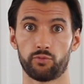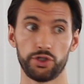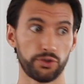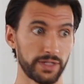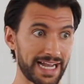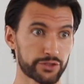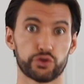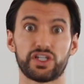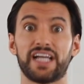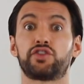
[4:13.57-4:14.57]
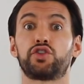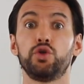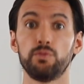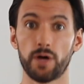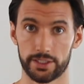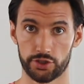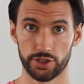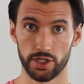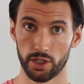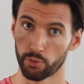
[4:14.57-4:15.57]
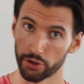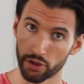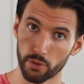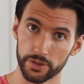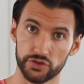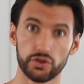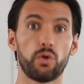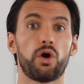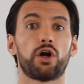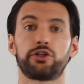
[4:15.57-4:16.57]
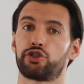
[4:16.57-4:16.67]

where you can exercise too much where you're going so hard,